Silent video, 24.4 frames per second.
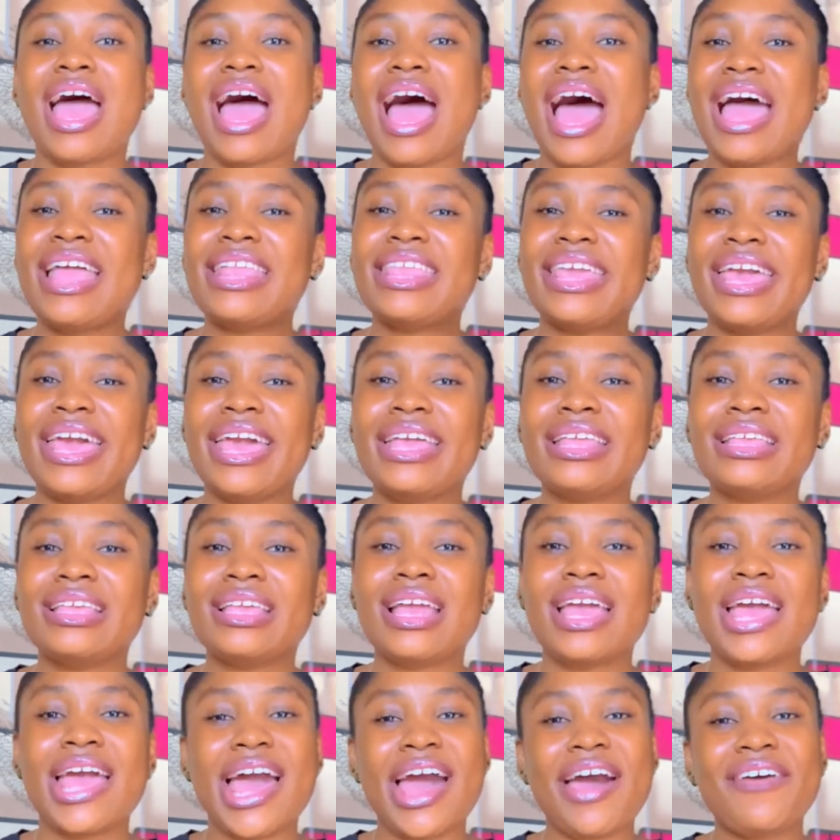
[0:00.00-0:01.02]
And then
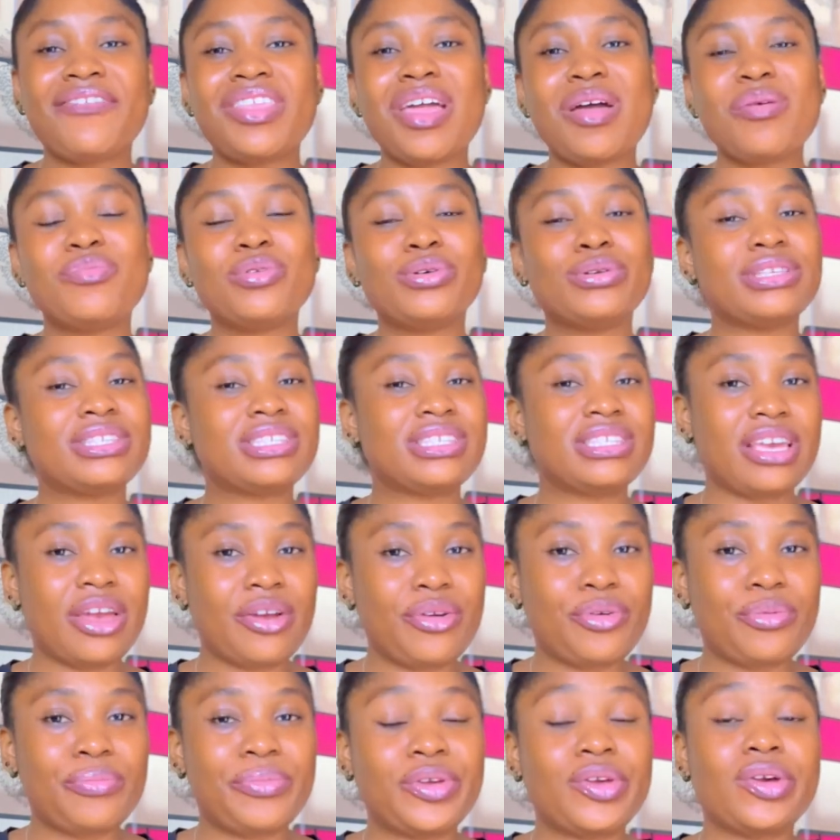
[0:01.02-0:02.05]
after month
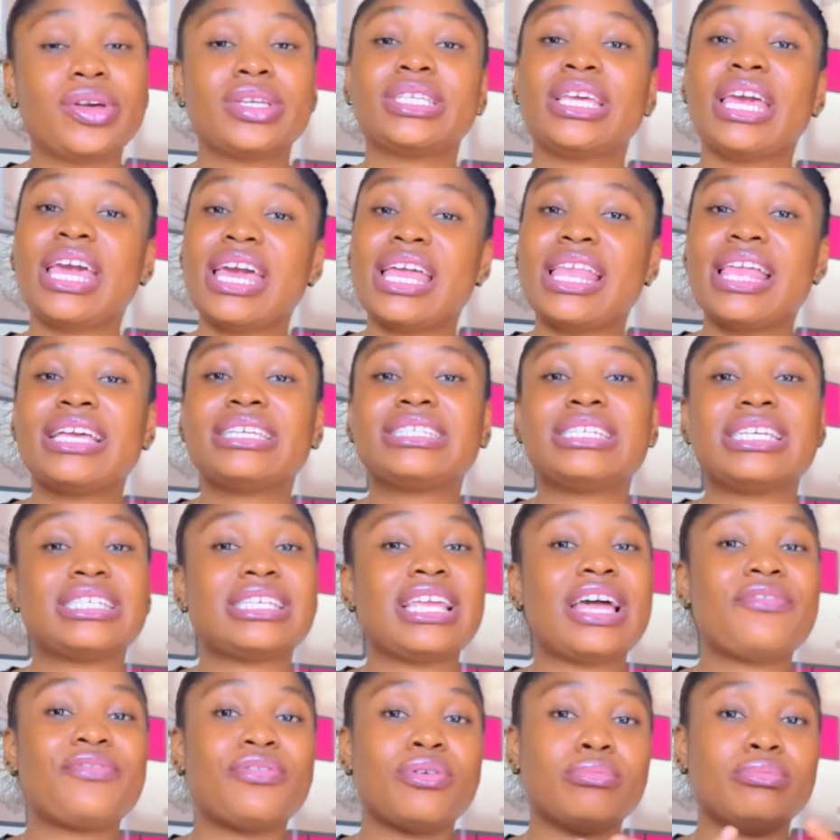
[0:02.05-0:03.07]
zero, because A L X they
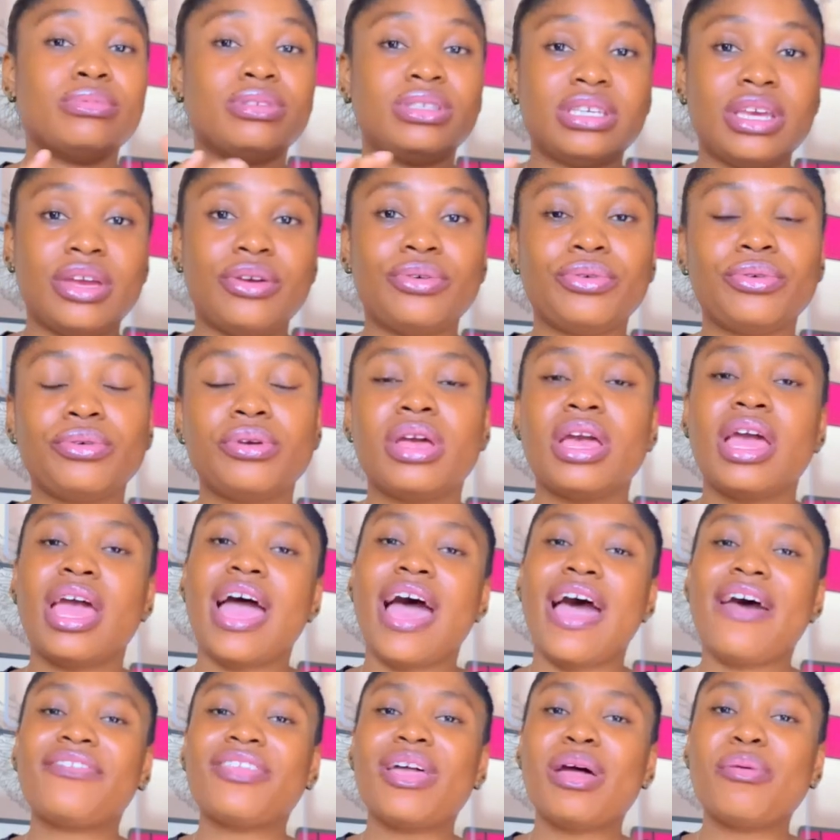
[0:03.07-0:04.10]
start from zero,
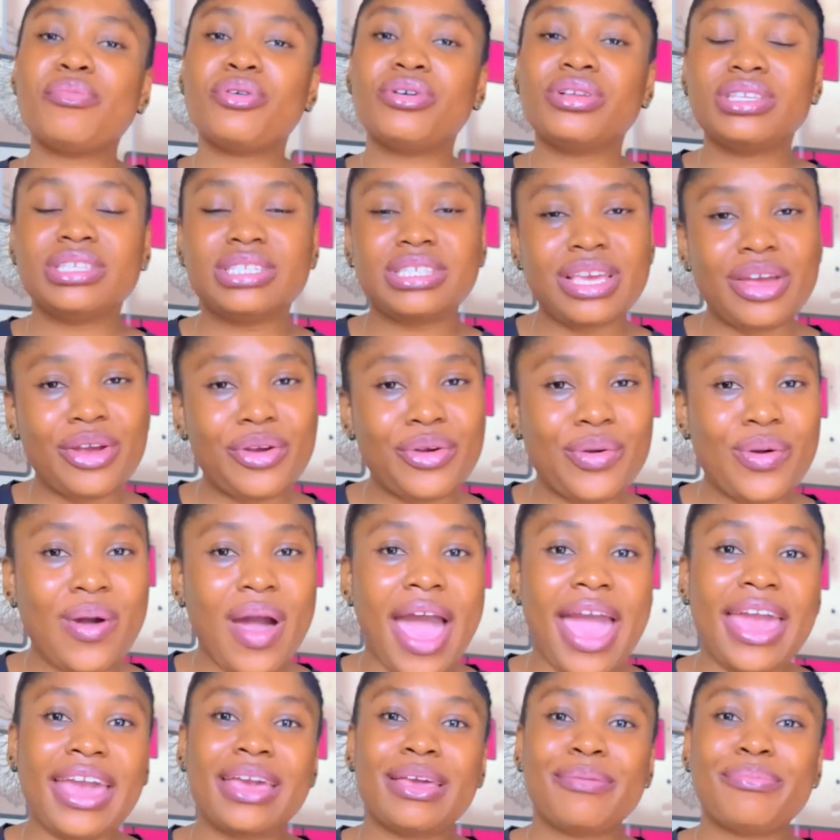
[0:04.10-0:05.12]
after month zero
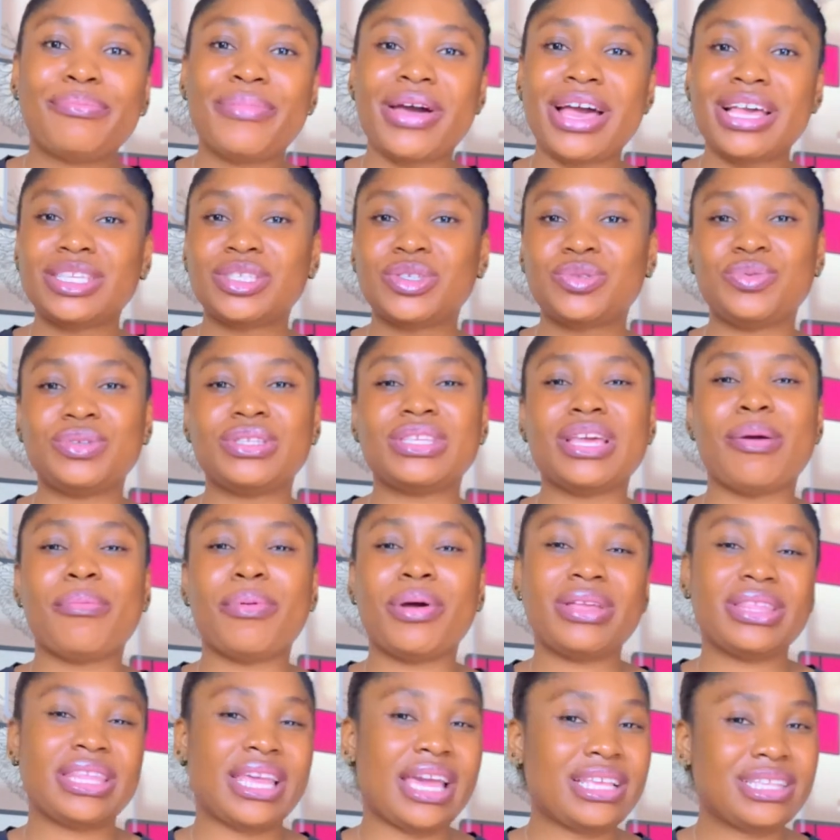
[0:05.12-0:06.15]
I passed with
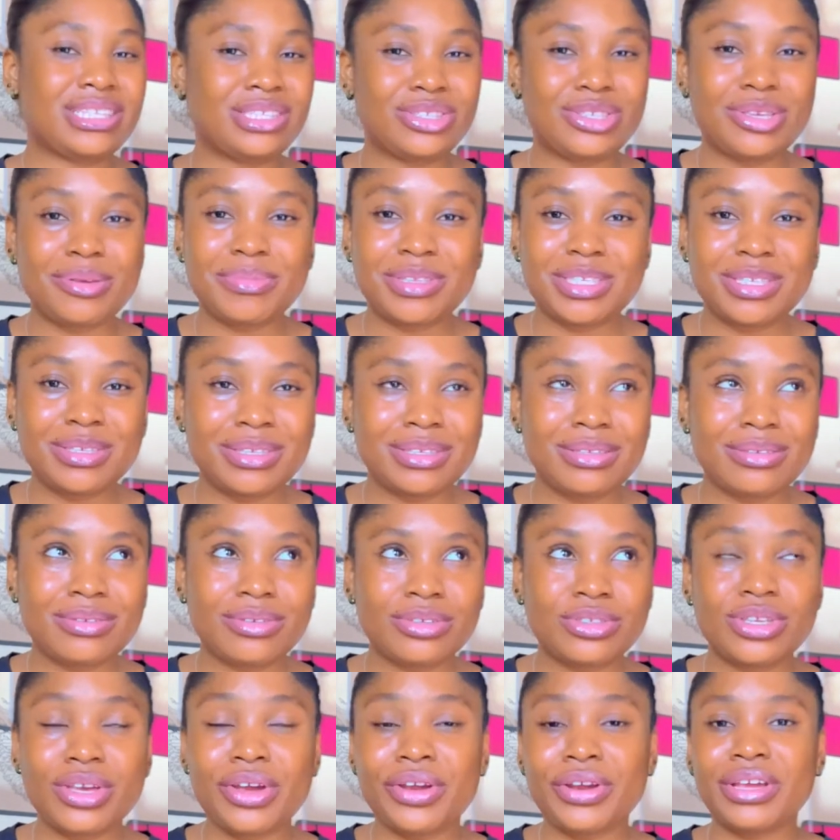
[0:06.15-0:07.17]
about ninety something
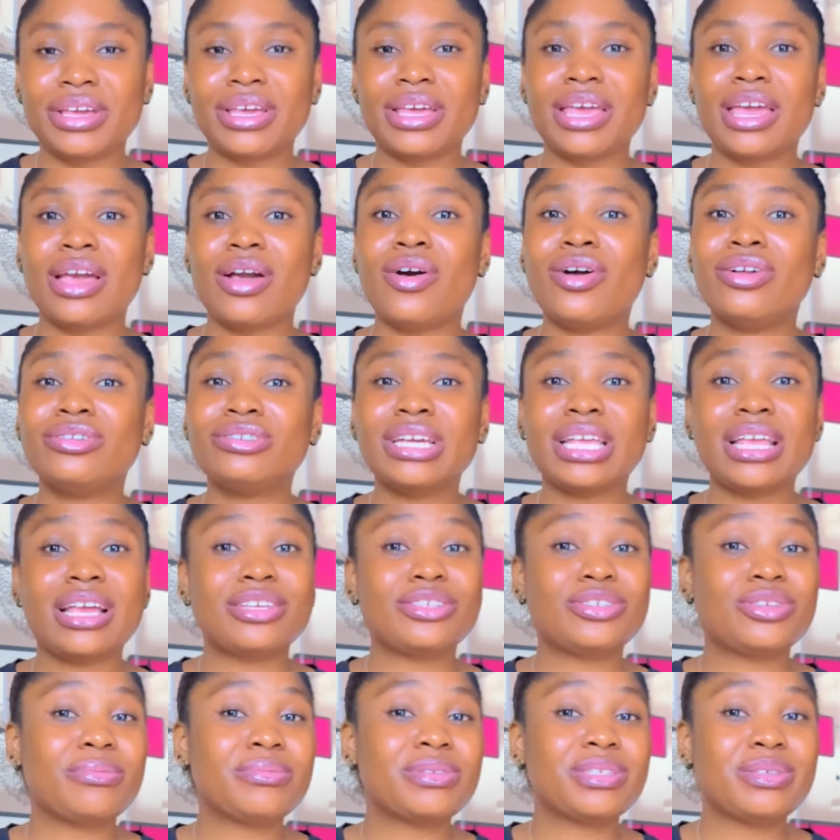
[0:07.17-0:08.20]
sorry one hundred and
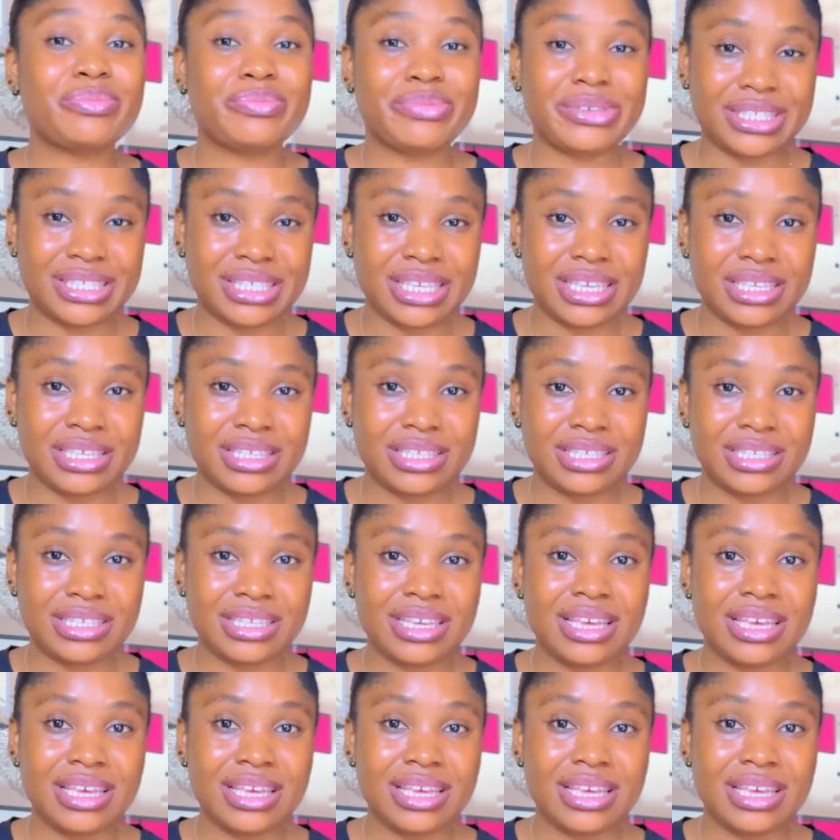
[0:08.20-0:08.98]
something percent.